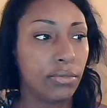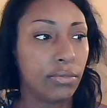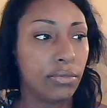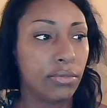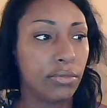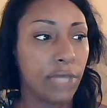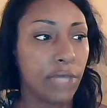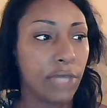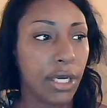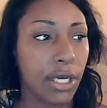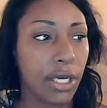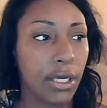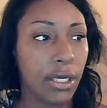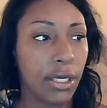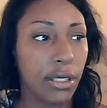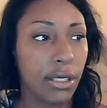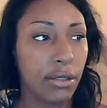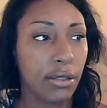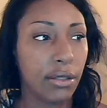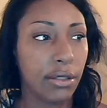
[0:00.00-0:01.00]
They
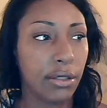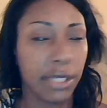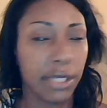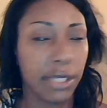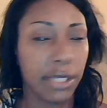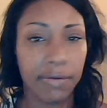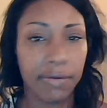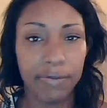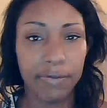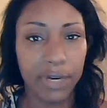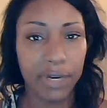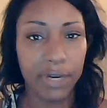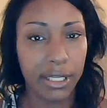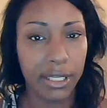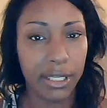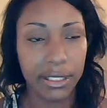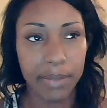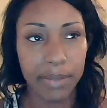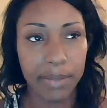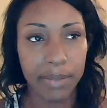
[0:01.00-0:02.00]
could give a fuck
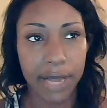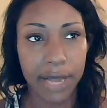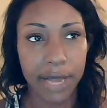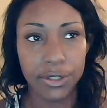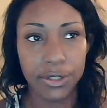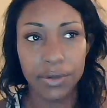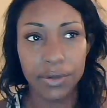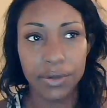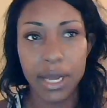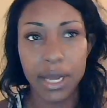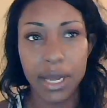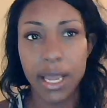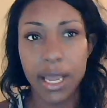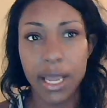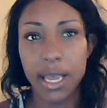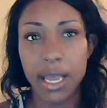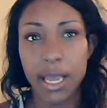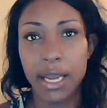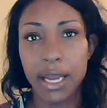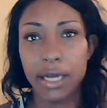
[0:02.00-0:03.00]
less about you.
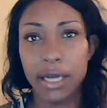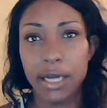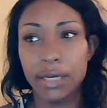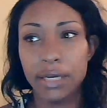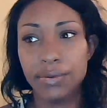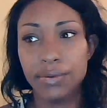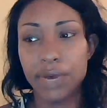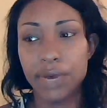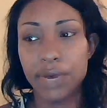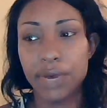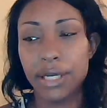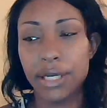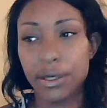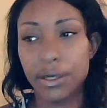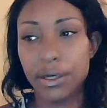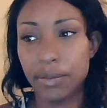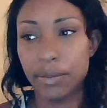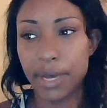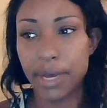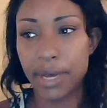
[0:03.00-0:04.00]
And he was right,
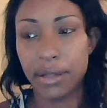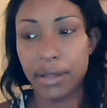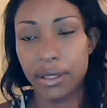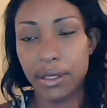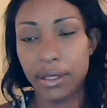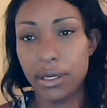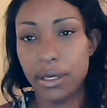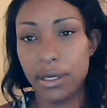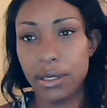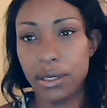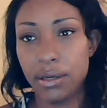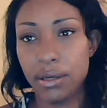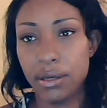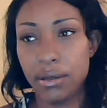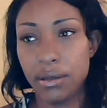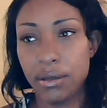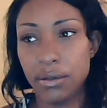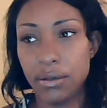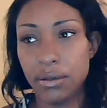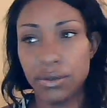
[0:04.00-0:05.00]
about
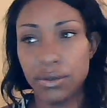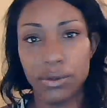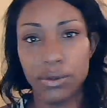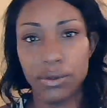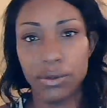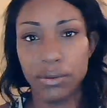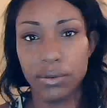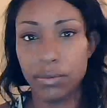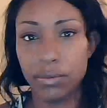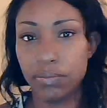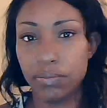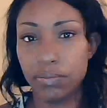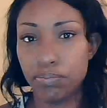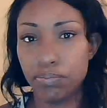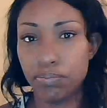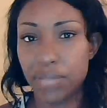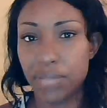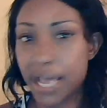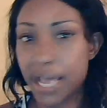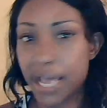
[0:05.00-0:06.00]
there's no
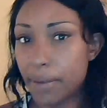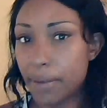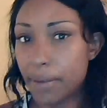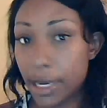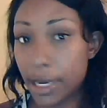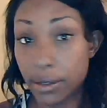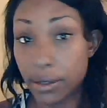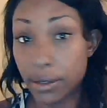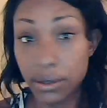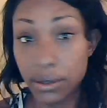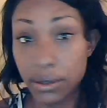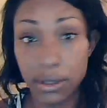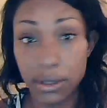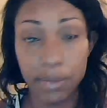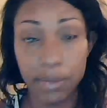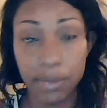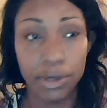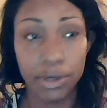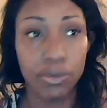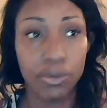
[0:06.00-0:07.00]
black models in the
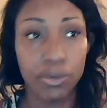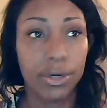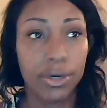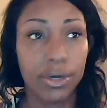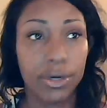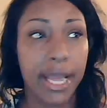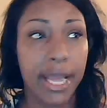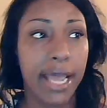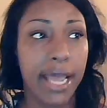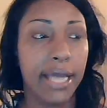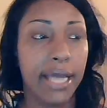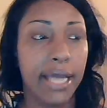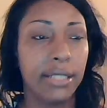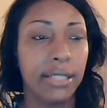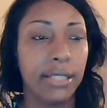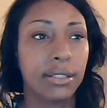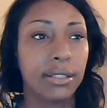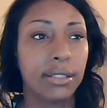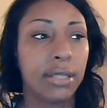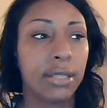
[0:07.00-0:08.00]
Billboard
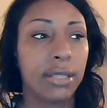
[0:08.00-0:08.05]
ads.